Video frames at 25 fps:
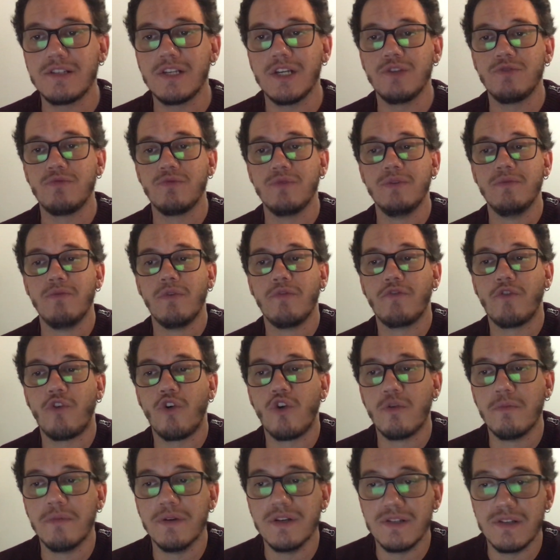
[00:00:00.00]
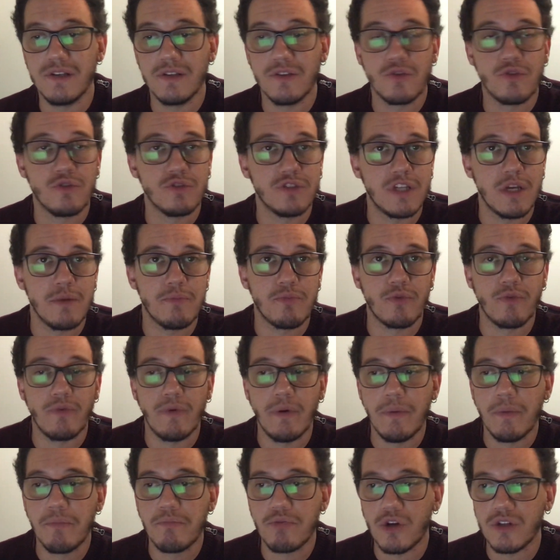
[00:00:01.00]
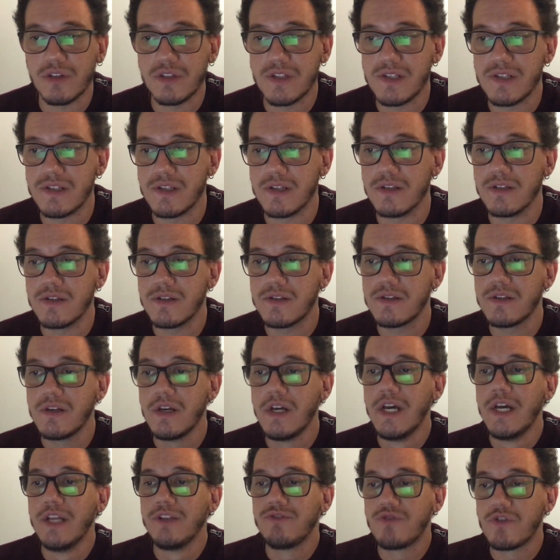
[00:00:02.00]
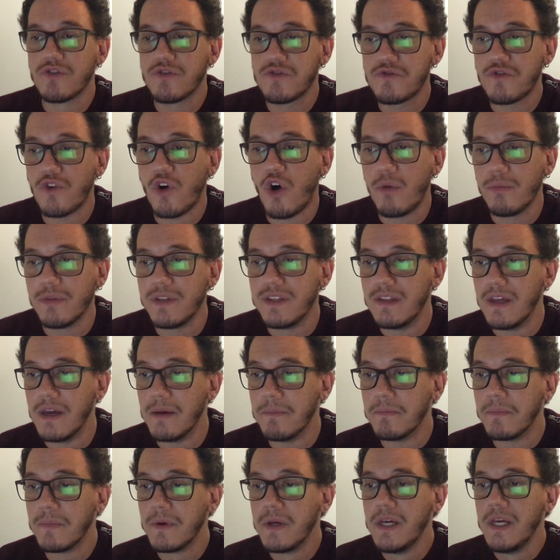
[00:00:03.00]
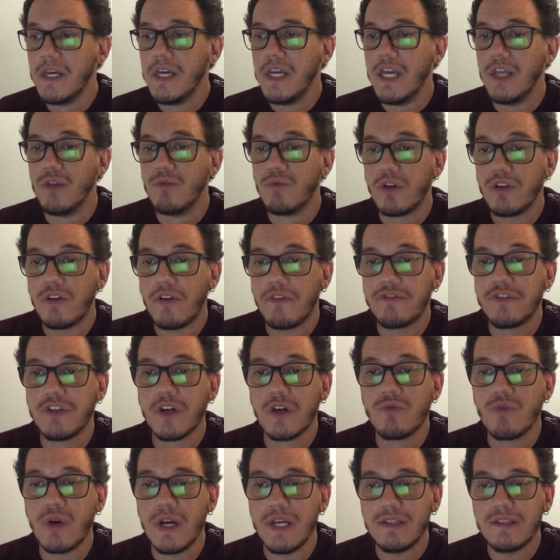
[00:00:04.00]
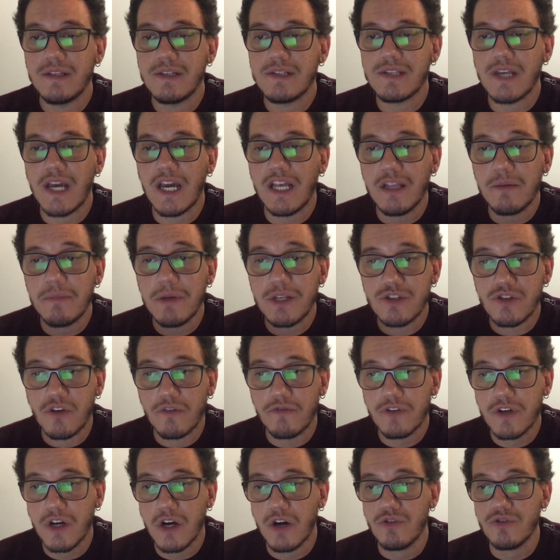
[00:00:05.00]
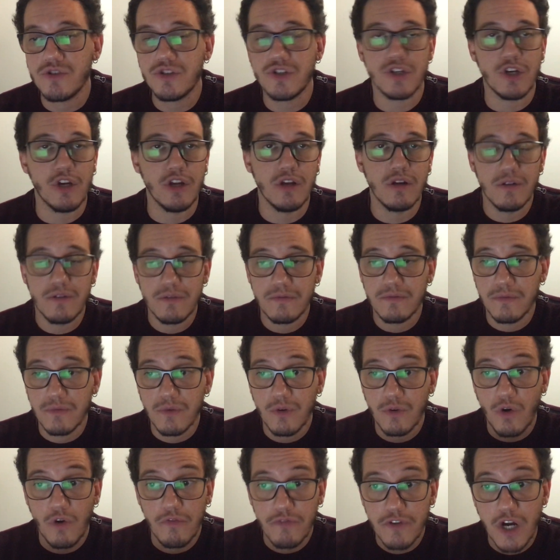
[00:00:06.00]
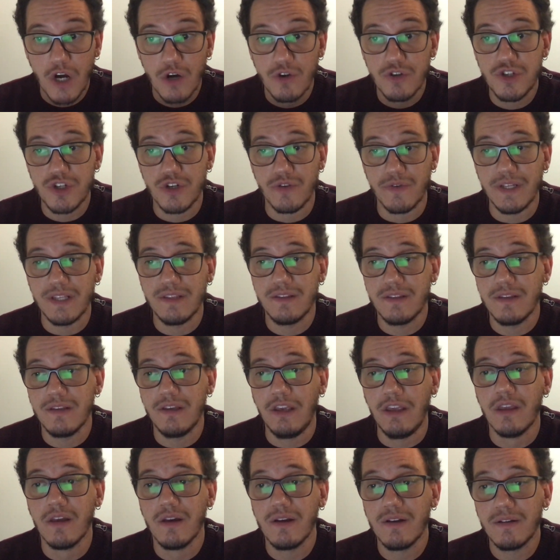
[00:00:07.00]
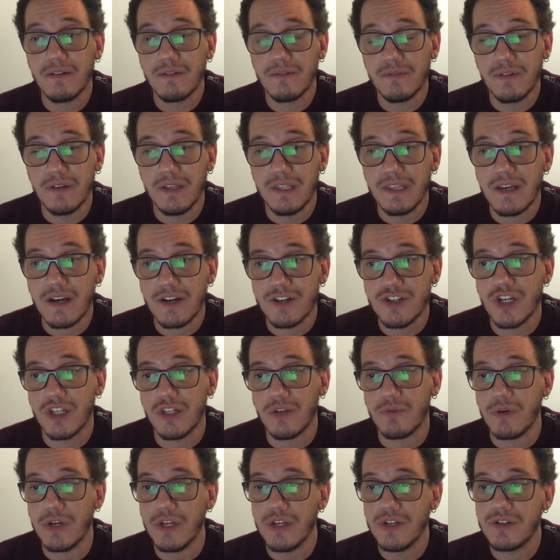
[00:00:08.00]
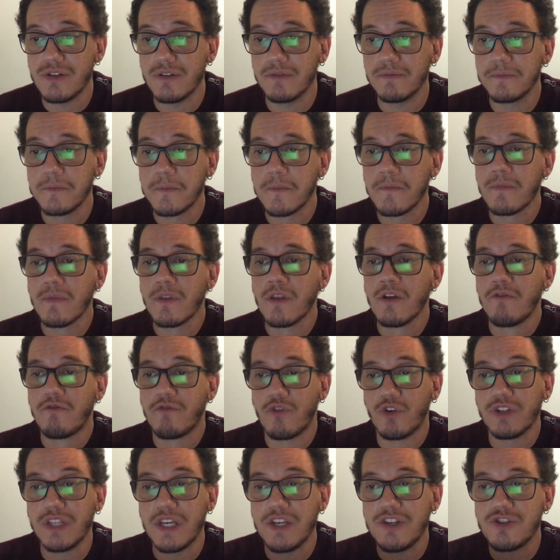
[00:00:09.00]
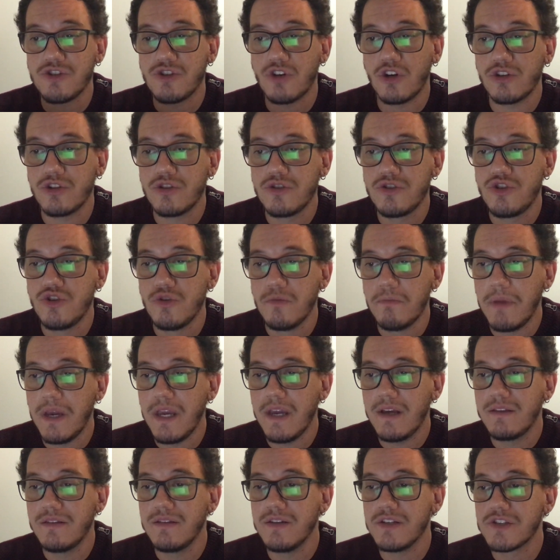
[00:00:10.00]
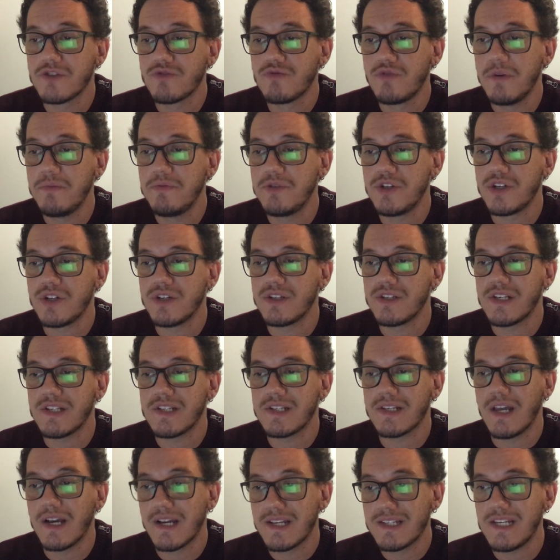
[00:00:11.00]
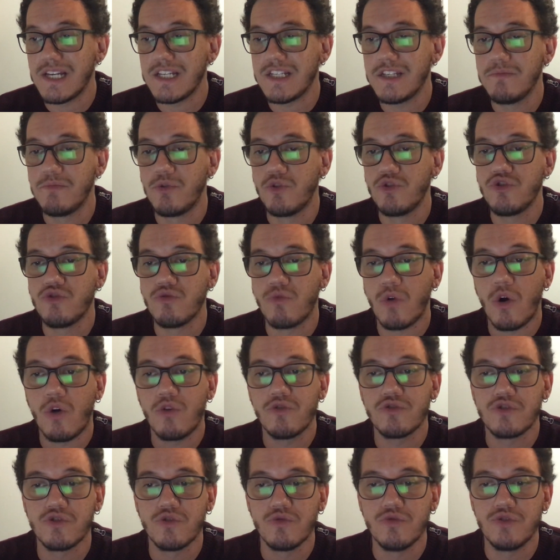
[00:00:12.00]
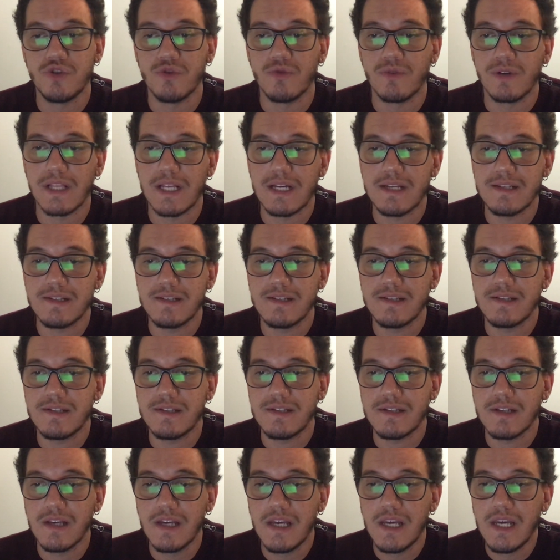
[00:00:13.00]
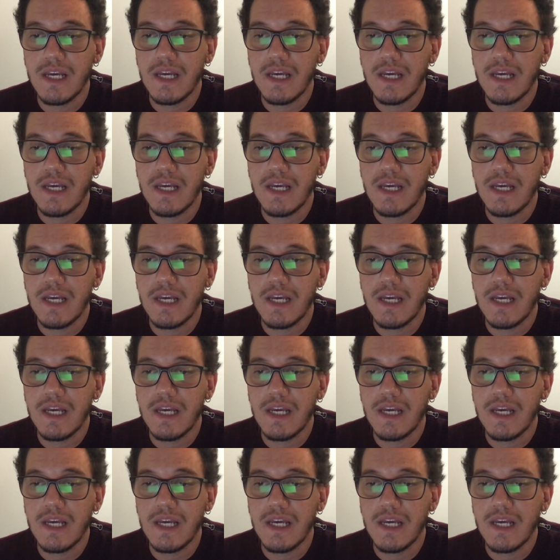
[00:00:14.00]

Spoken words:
century reformers and contemporary Protestants, transformed them in one of the greatest elements of culture in their generation, for they sought to make the scriptures accessible to all social classes.